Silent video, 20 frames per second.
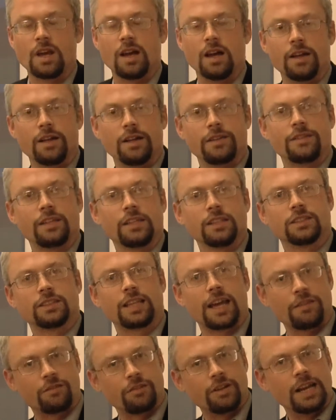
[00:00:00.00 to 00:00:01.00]
I think
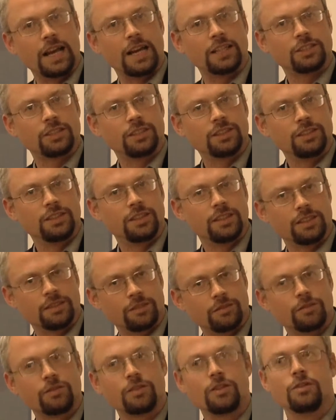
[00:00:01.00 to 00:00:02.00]
it's Catherine Ashton, the
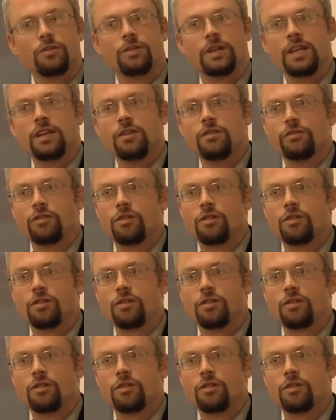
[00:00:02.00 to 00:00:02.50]
EU